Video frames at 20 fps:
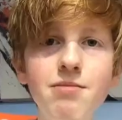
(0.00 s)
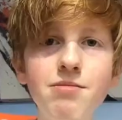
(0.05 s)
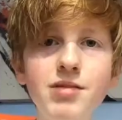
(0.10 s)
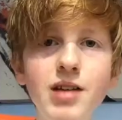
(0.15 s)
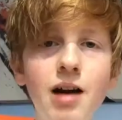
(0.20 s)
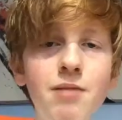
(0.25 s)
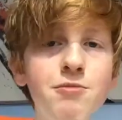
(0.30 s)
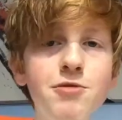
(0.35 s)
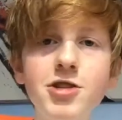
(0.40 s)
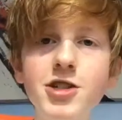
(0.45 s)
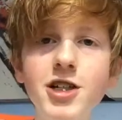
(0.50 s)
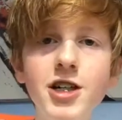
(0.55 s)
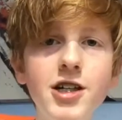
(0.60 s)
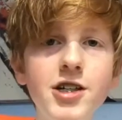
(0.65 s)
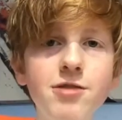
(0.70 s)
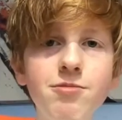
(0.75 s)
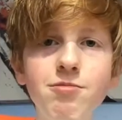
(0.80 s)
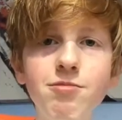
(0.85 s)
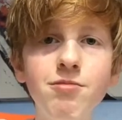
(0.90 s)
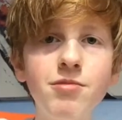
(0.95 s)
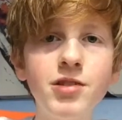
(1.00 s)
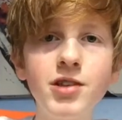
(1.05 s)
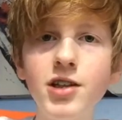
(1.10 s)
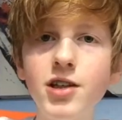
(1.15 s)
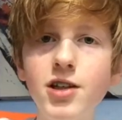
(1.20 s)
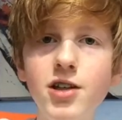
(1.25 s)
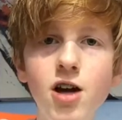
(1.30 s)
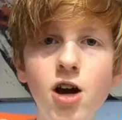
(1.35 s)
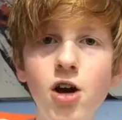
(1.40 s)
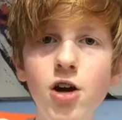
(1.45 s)
I'm just gonna
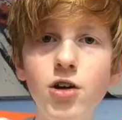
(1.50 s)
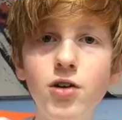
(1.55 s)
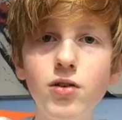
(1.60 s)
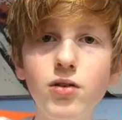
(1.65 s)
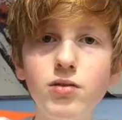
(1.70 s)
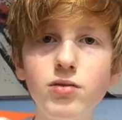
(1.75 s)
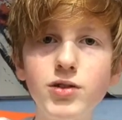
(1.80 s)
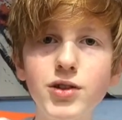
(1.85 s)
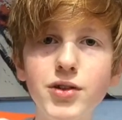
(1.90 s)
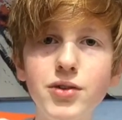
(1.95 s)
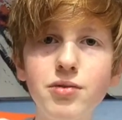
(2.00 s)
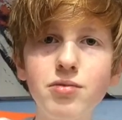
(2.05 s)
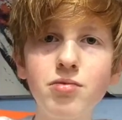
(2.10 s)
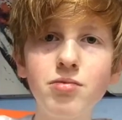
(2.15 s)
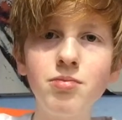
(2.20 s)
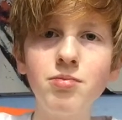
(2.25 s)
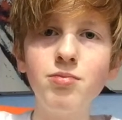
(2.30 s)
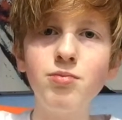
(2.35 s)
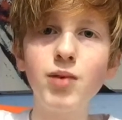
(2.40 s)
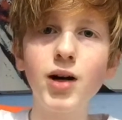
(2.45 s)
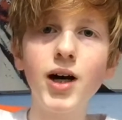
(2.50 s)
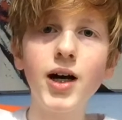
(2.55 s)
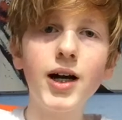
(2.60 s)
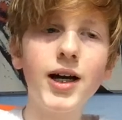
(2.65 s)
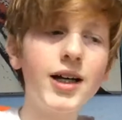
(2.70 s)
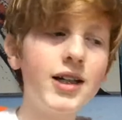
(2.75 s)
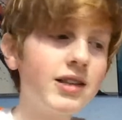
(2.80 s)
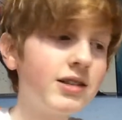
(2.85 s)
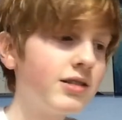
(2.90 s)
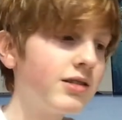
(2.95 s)
go, just
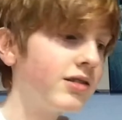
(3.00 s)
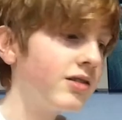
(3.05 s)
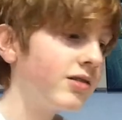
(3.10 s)
bye.